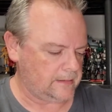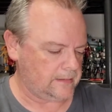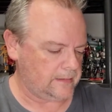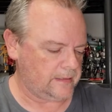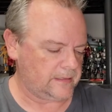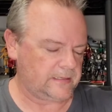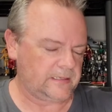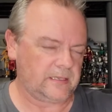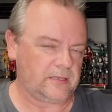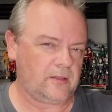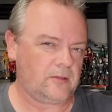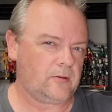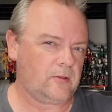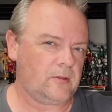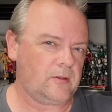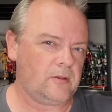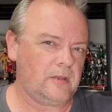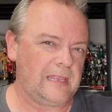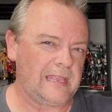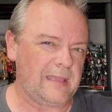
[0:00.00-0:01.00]
So not
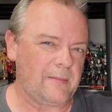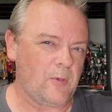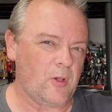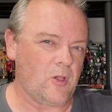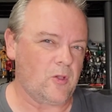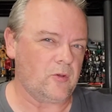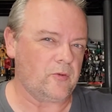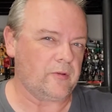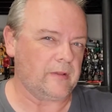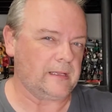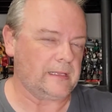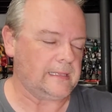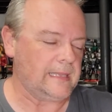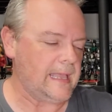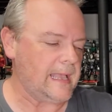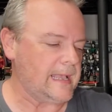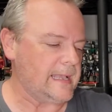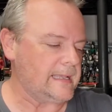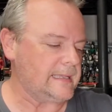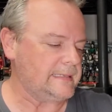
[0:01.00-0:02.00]
only am I ordering
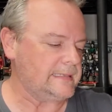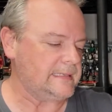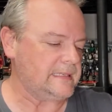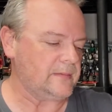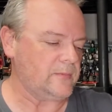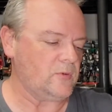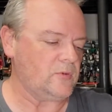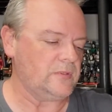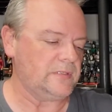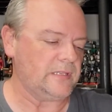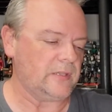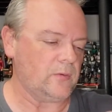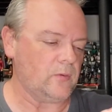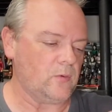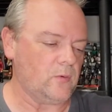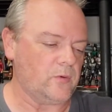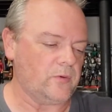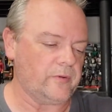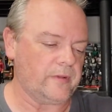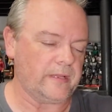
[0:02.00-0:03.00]
glass, I'm also
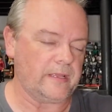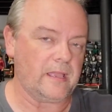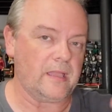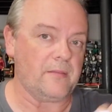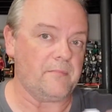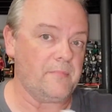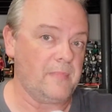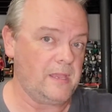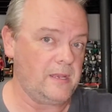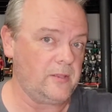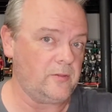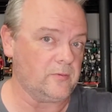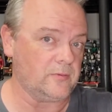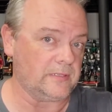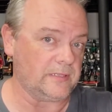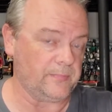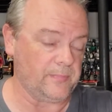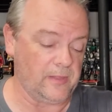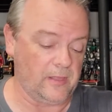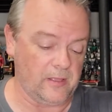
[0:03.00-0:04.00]
ordering medical
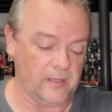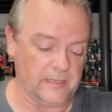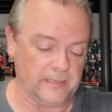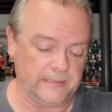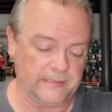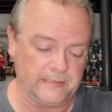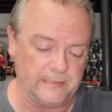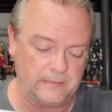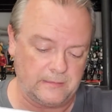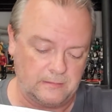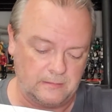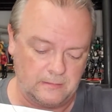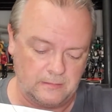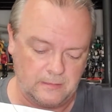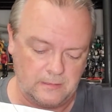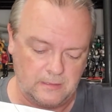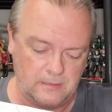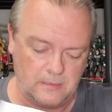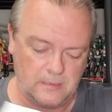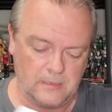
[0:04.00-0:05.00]
supplies.
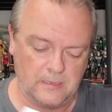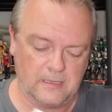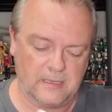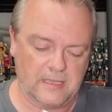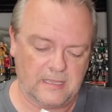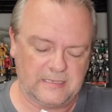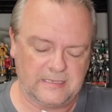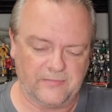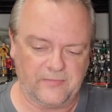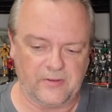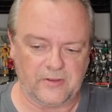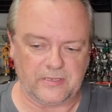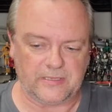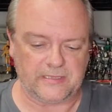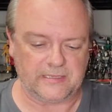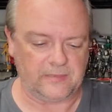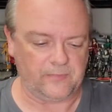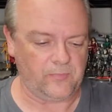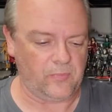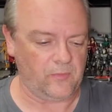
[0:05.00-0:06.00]
This is a very
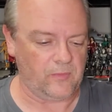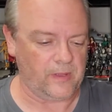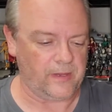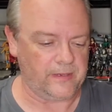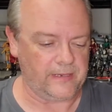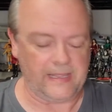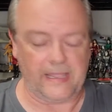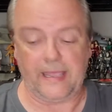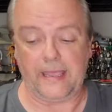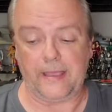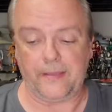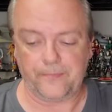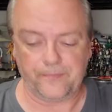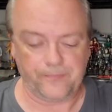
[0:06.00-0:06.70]
simple one, yeah.